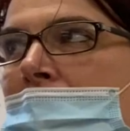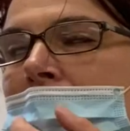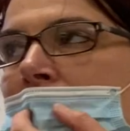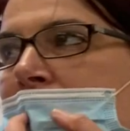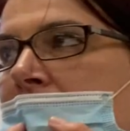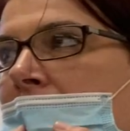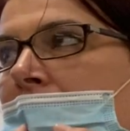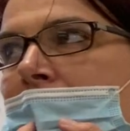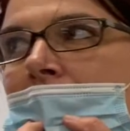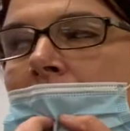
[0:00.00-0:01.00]
meter dose
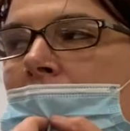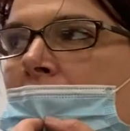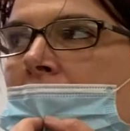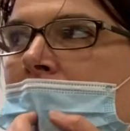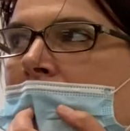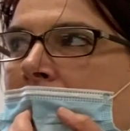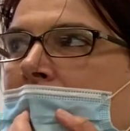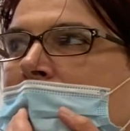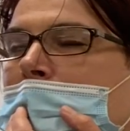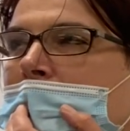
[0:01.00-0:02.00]
inhaler, they
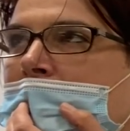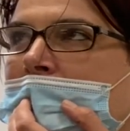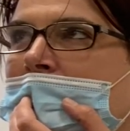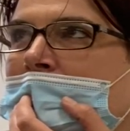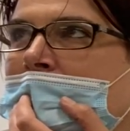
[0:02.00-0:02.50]
have to be,